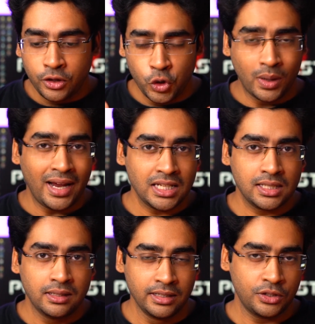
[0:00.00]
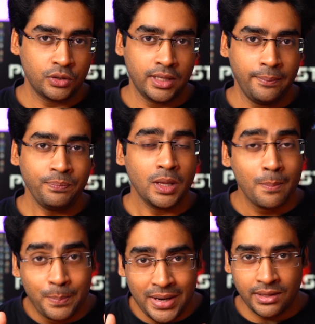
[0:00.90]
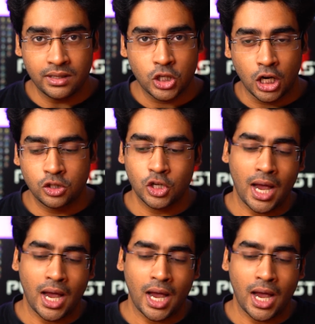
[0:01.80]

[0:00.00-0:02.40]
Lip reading: You guys listen to them, be the judge.